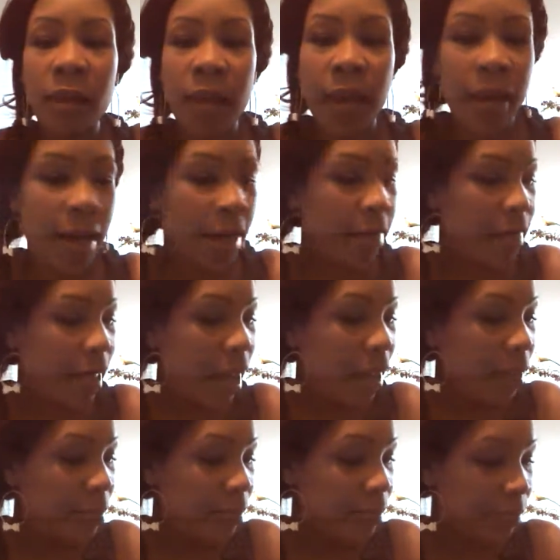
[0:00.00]
Okay, got
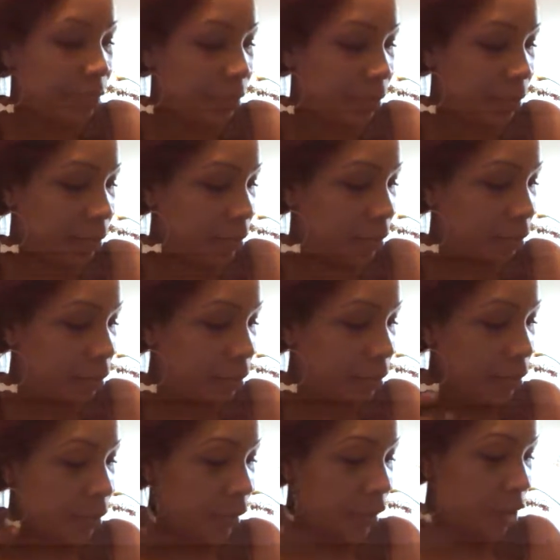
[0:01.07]
that.
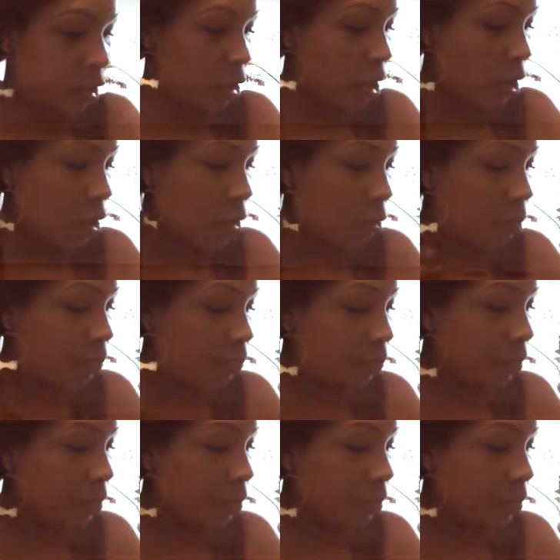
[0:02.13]
So